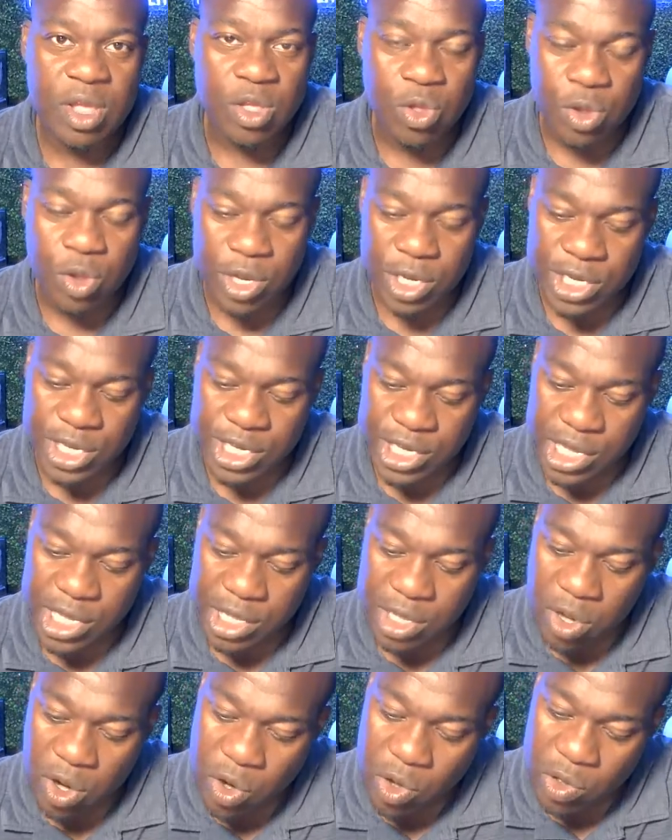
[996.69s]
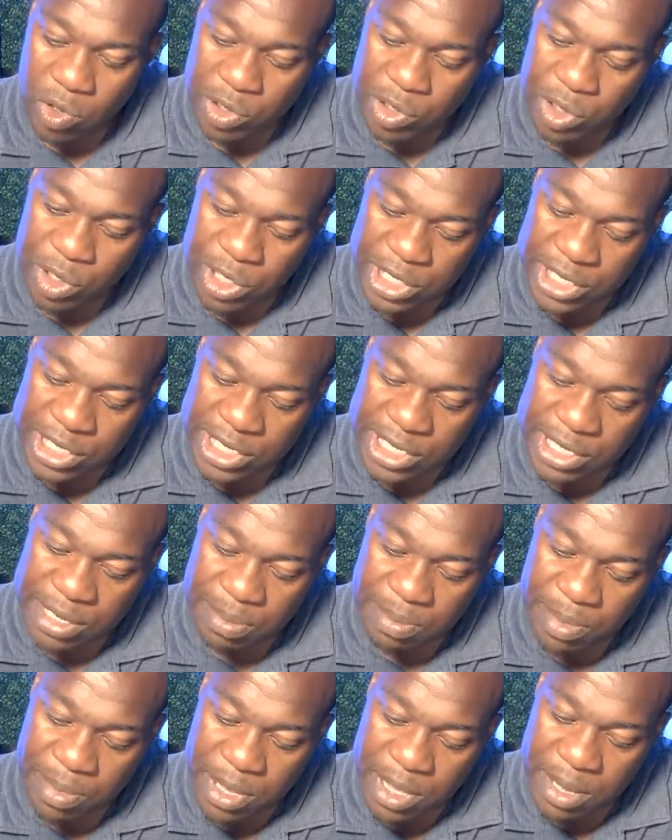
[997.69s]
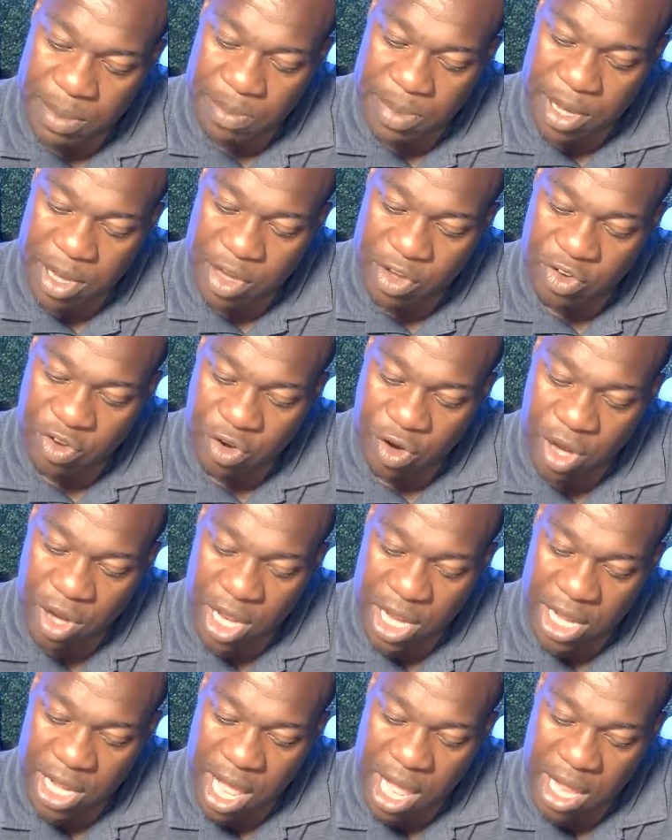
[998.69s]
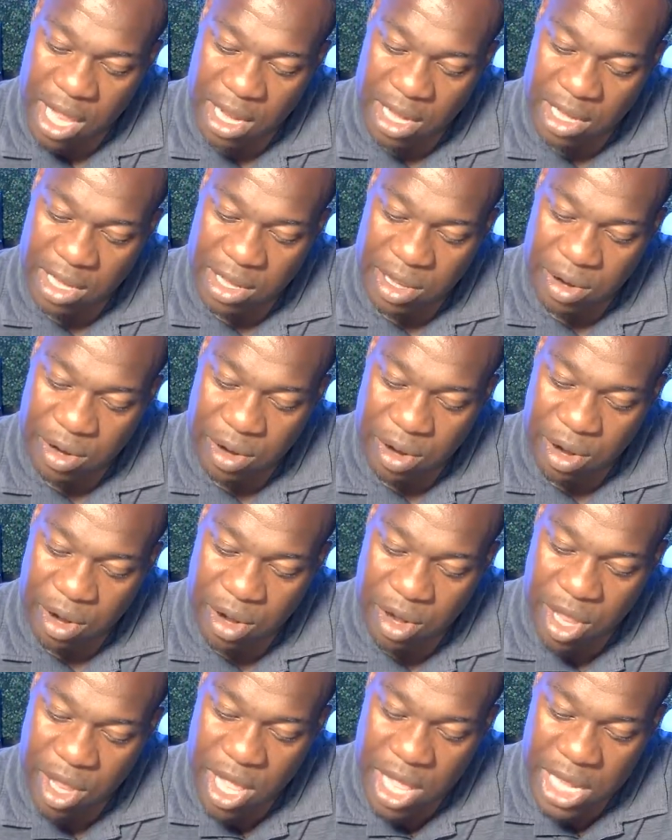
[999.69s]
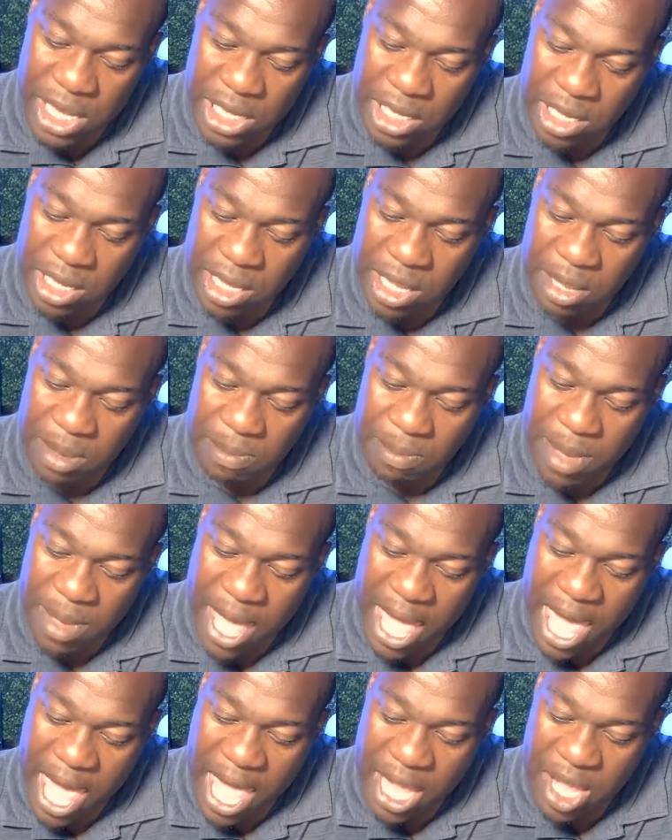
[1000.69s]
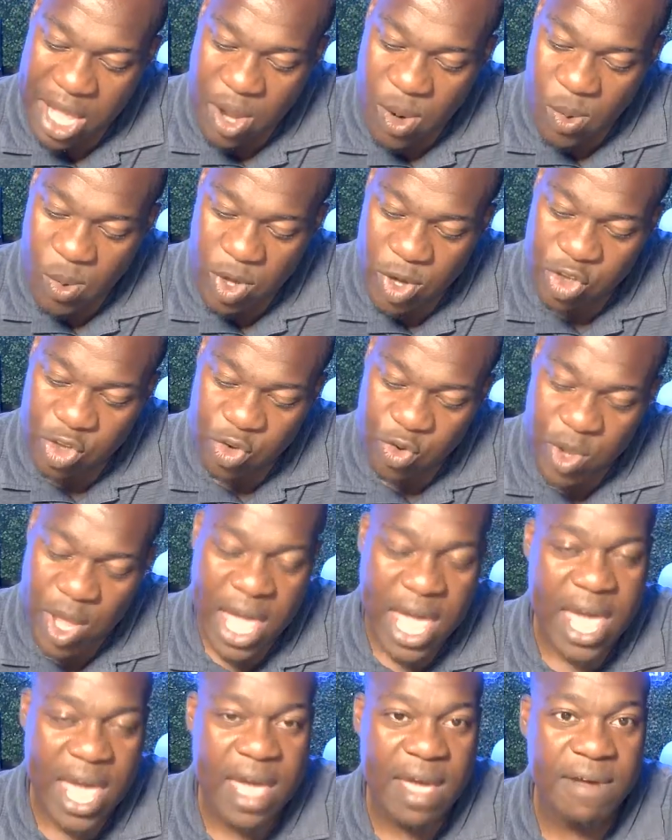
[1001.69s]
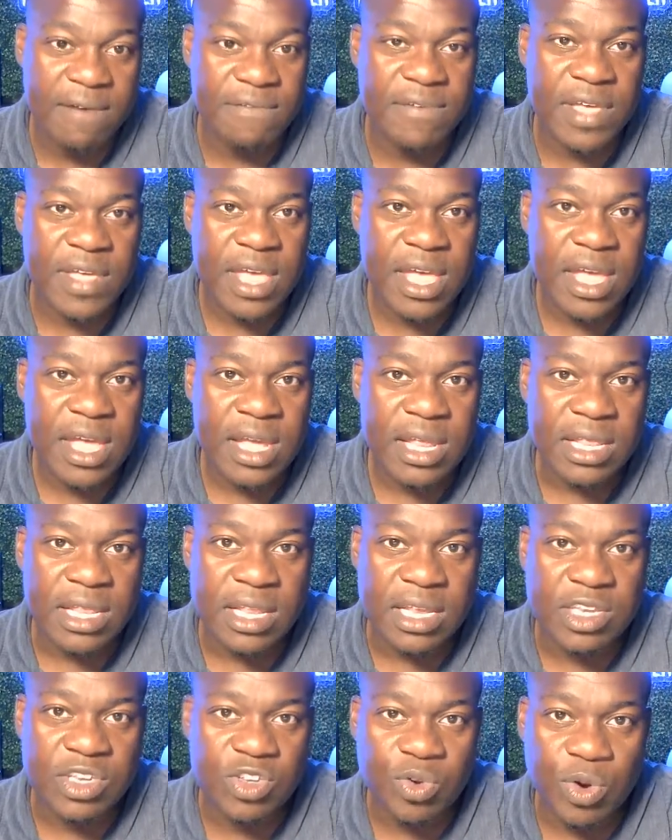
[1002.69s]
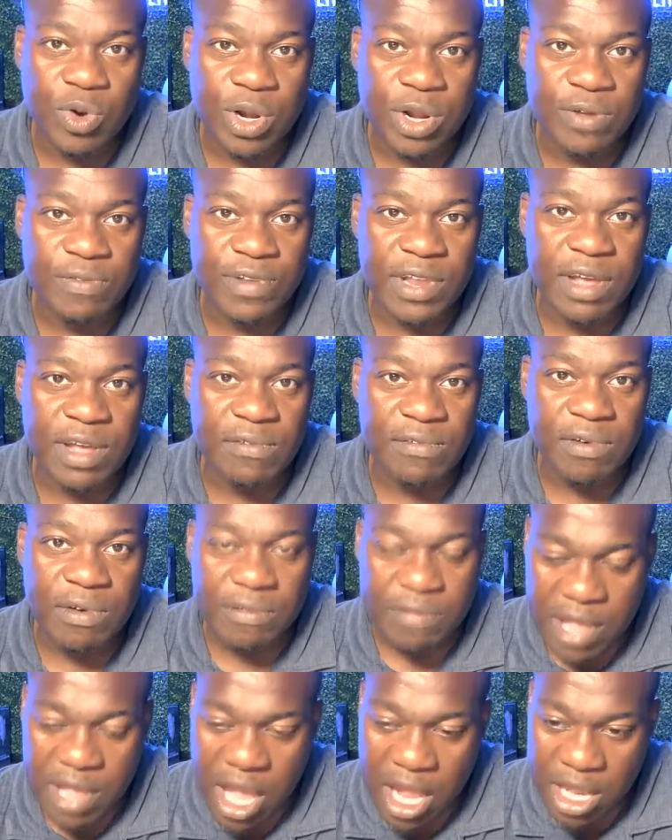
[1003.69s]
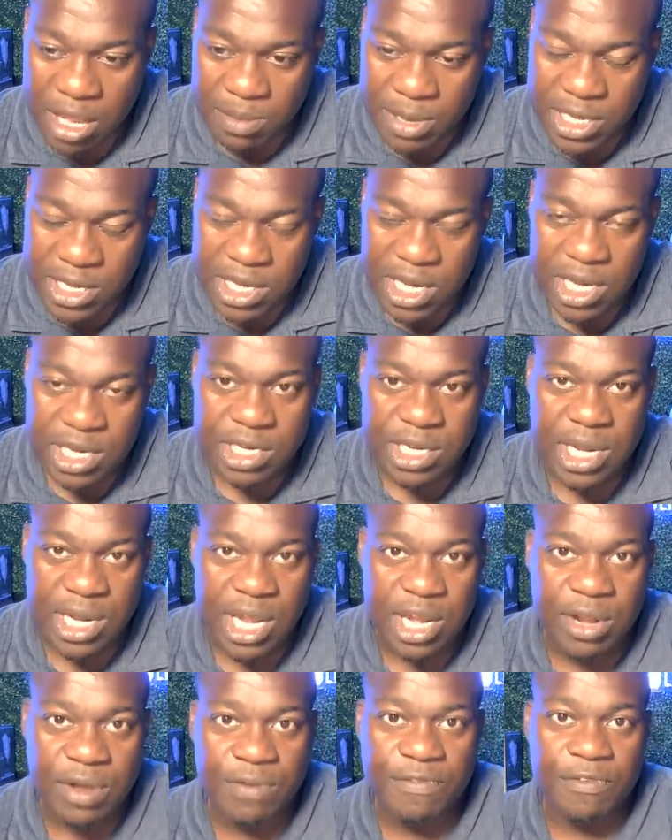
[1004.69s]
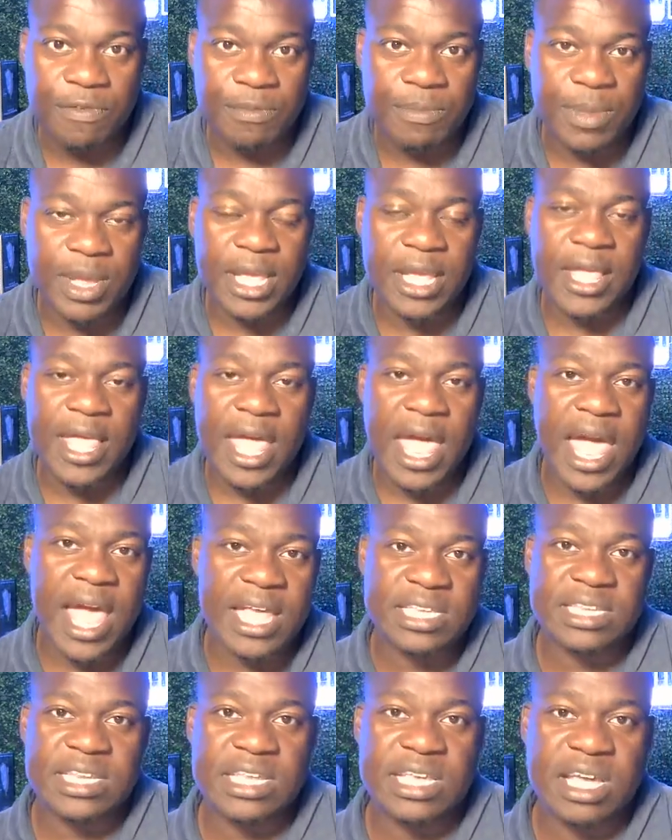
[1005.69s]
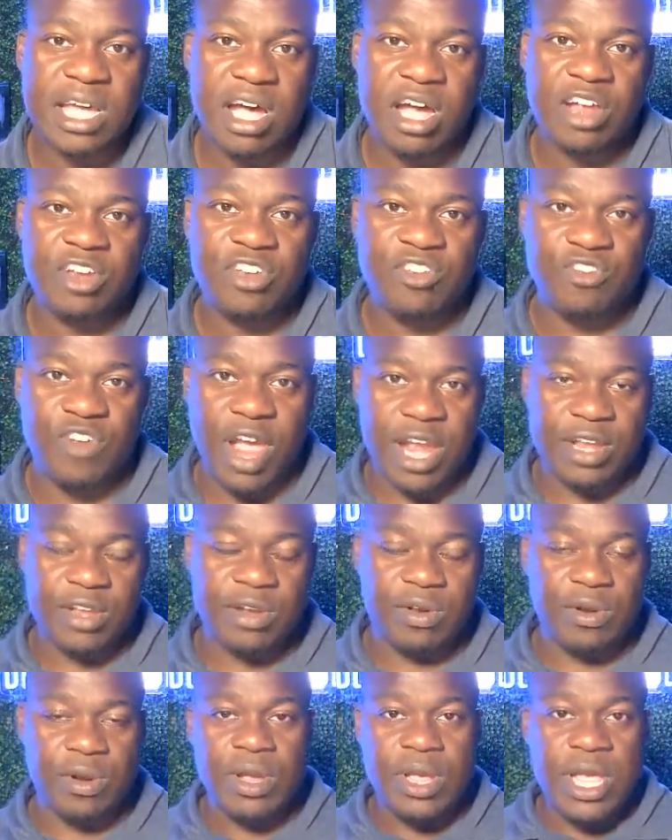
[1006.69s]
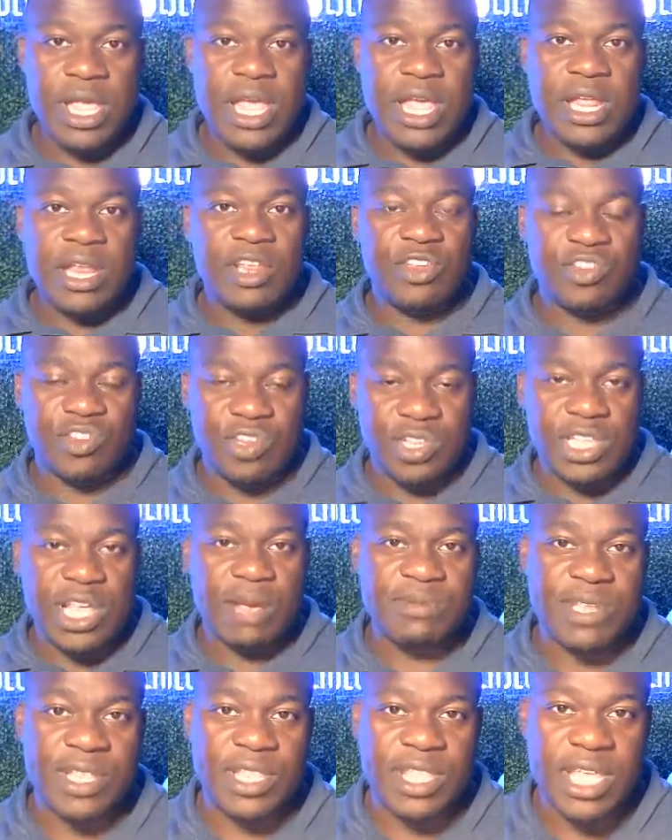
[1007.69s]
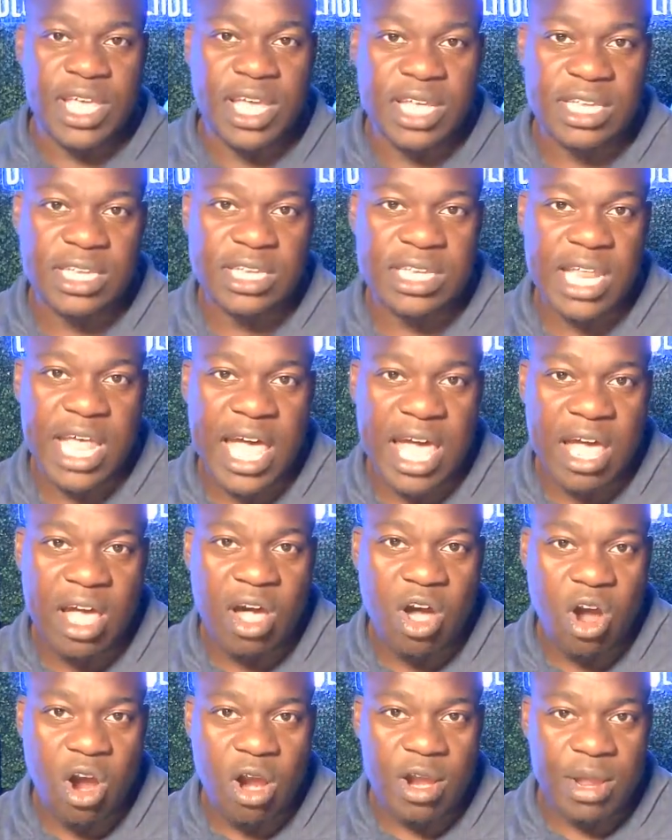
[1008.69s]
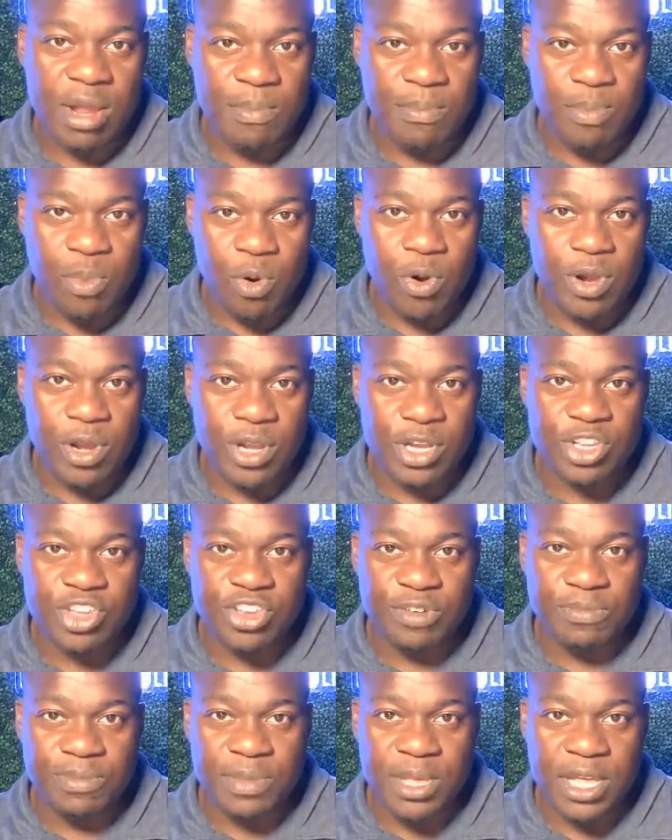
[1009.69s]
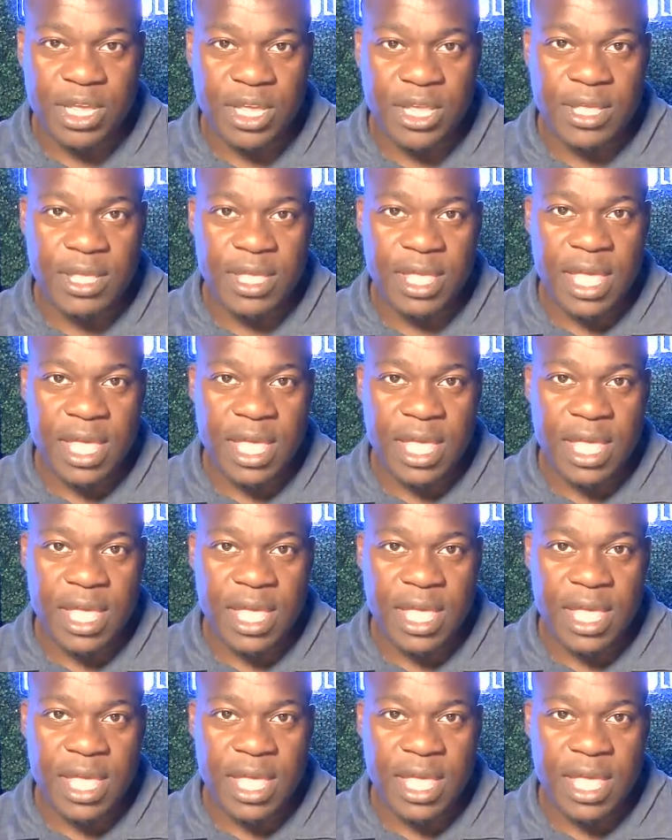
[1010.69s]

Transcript: You could see the holes, you could see the picture a lot clearer looking back once you have this sort of level of documentation. I know for me as the contractor, these are the types of things that are important to me